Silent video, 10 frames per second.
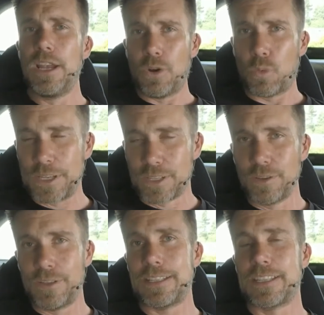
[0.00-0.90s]
we
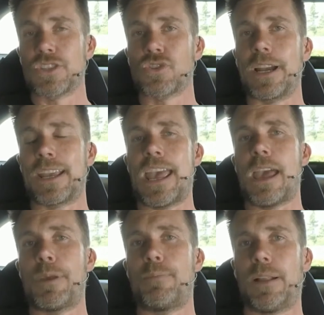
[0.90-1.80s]
do need to strike a
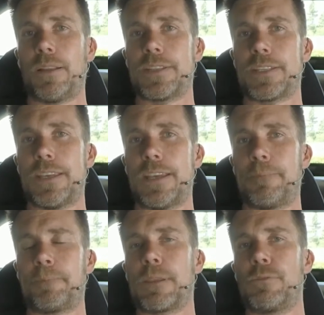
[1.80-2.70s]
happy balance
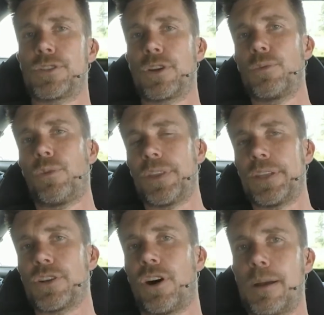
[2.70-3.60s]
here. We don't want
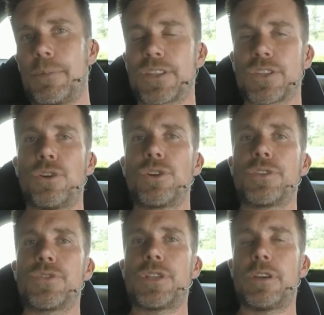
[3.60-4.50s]
the timing so
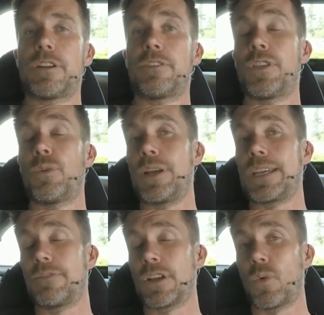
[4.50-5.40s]
conservative that we're
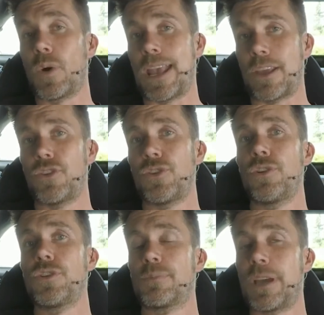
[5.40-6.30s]
giving away a
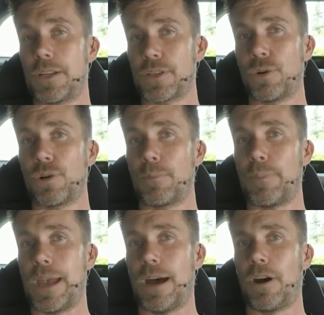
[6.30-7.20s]
huge amount of torque and
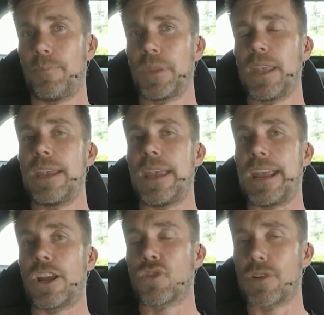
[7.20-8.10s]
power
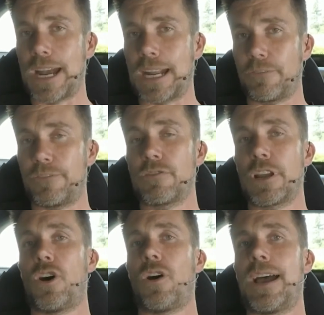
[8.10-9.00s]
and creating
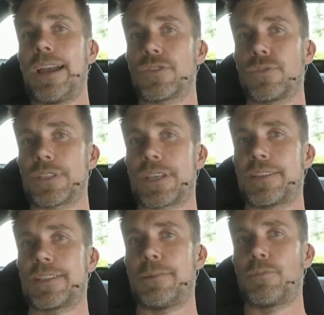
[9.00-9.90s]
very high exhaust
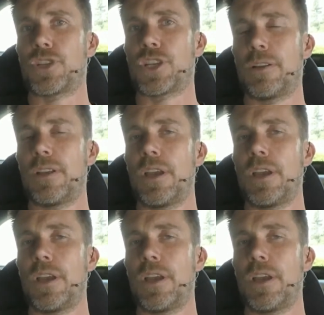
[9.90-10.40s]
gas temperature.